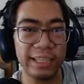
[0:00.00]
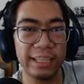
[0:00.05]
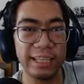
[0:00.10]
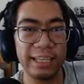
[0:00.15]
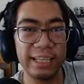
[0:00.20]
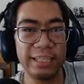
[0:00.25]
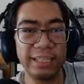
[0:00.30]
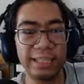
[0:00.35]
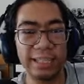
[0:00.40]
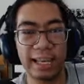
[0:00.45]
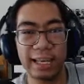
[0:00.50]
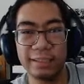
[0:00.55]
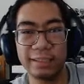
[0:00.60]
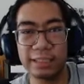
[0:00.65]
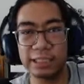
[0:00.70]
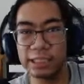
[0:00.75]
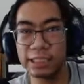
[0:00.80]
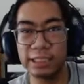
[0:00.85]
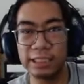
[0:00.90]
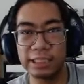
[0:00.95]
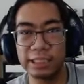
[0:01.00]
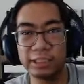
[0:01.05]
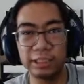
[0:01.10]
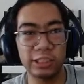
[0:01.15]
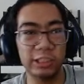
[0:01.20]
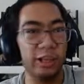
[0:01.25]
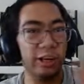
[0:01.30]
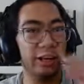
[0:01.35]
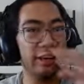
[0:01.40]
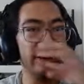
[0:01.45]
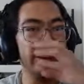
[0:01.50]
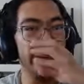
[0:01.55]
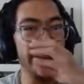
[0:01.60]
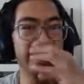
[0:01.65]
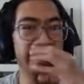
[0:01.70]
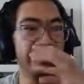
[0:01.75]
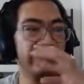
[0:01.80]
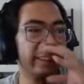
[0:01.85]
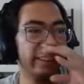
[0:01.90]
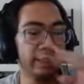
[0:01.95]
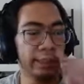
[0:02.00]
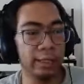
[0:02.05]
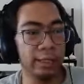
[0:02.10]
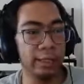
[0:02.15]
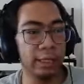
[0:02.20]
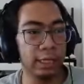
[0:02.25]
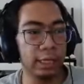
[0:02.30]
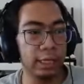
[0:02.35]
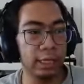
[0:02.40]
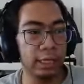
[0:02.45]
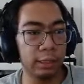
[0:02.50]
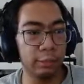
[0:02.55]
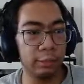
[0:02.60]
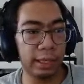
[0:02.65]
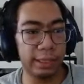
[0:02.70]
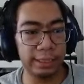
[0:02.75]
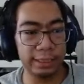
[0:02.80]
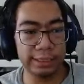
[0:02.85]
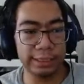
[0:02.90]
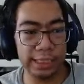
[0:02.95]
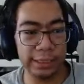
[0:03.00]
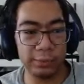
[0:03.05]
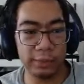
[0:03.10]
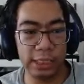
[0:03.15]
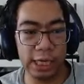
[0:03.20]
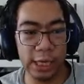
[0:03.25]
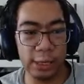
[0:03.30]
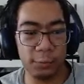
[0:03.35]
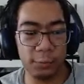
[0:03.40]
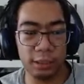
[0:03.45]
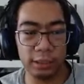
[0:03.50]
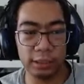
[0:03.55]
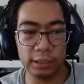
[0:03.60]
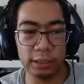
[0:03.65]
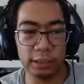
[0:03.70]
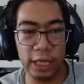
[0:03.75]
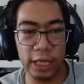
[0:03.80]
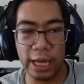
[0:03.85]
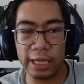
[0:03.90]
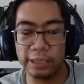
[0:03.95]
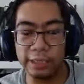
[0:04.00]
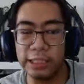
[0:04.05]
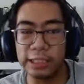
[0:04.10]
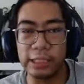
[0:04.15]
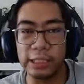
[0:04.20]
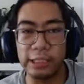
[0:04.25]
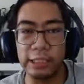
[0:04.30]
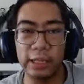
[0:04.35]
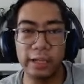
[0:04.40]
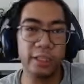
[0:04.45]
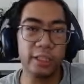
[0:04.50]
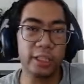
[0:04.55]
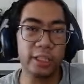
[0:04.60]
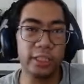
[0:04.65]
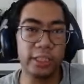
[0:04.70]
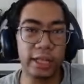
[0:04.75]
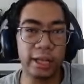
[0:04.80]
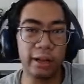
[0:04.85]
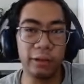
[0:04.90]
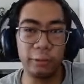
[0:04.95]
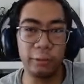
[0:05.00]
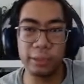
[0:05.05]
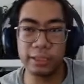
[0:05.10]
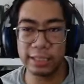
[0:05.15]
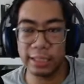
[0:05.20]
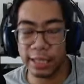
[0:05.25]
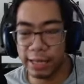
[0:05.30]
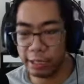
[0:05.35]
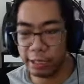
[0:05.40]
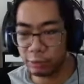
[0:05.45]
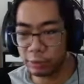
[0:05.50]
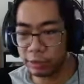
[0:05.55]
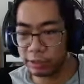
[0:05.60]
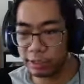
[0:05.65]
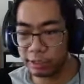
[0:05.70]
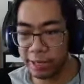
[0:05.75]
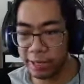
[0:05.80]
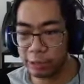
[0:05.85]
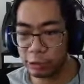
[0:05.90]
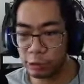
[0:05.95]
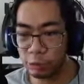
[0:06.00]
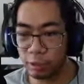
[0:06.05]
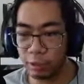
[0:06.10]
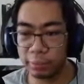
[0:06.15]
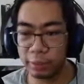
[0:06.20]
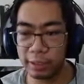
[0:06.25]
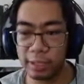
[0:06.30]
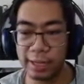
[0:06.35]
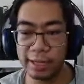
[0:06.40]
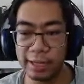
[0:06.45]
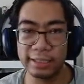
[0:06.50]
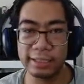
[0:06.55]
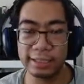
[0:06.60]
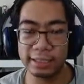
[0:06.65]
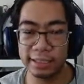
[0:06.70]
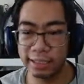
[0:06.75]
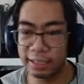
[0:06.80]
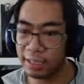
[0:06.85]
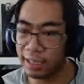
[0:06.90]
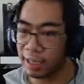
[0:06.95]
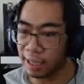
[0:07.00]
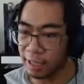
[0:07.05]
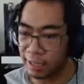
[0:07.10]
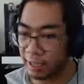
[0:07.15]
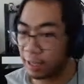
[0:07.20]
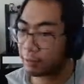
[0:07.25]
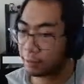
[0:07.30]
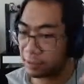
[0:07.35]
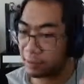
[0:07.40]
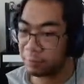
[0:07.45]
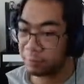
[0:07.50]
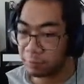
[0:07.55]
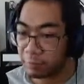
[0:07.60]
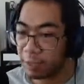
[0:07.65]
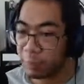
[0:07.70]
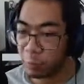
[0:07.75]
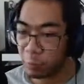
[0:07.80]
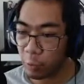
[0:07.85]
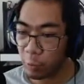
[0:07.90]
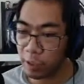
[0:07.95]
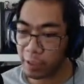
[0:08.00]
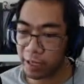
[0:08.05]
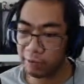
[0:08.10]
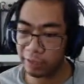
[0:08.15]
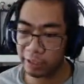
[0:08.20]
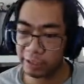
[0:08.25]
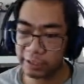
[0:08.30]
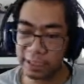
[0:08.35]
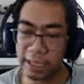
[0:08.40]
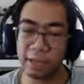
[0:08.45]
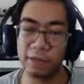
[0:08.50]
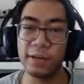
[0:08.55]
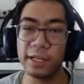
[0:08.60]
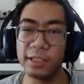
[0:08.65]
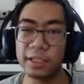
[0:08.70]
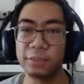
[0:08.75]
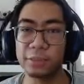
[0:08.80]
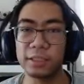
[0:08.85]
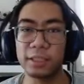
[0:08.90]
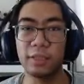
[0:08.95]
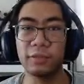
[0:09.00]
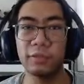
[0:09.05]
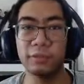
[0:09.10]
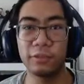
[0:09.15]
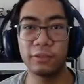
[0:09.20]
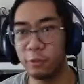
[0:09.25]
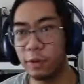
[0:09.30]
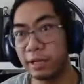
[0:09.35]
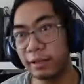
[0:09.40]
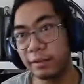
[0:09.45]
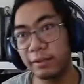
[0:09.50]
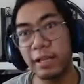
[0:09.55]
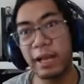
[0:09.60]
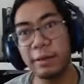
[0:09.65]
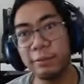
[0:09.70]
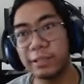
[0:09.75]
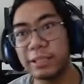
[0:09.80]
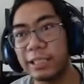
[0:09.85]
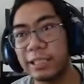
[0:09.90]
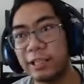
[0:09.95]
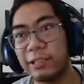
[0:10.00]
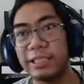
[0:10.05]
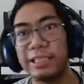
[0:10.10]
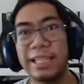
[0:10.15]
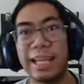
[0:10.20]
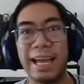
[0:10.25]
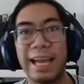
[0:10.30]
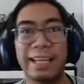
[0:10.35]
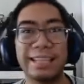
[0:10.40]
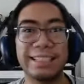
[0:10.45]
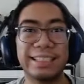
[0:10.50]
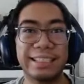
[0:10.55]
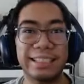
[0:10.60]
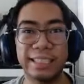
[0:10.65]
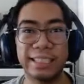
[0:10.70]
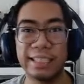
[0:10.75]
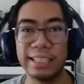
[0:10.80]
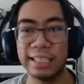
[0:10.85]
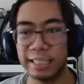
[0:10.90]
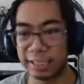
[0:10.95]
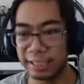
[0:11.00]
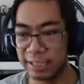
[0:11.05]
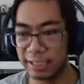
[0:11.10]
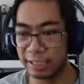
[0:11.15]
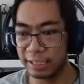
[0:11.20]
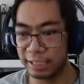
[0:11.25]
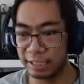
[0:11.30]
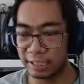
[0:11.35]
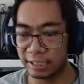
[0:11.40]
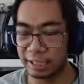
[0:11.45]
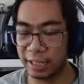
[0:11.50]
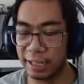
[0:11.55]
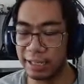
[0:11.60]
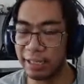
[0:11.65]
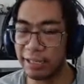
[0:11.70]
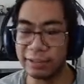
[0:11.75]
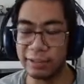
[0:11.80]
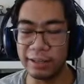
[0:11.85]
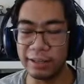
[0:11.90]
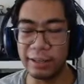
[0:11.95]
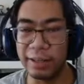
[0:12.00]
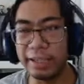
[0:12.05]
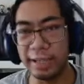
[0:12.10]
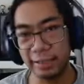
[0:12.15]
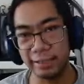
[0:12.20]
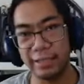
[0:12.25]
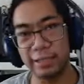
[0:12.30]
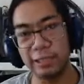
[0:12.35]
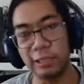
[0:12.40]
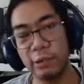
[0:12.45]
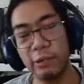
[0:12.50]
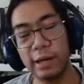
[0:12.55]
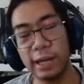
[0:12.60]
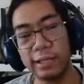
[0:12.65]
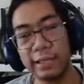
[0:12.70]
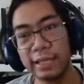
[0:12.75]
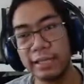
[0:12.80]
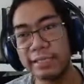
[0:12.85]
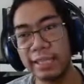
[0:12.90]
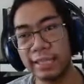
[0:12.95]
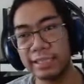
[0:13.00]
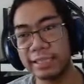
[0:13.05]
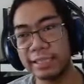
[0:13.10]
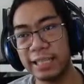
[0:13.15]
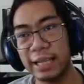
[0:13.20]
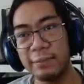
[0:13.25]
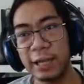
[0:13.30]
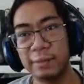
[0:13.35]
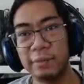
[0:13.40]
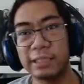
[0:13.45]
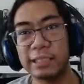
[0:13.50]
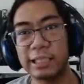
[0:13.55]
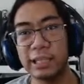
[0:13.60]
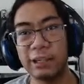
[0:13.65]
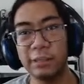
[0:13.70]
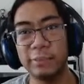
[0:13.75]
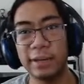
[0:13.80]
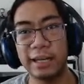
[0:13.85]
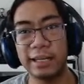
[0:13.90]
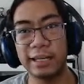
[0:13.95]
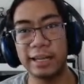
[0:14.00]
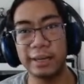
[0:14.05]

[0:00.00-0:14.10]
in that show. But at the same time, at least in Legends, hell was an actual planet. Yep, where Heavy sacrificed himself. What episode was that? Can you, yeah, that's correct, that's that same episode, but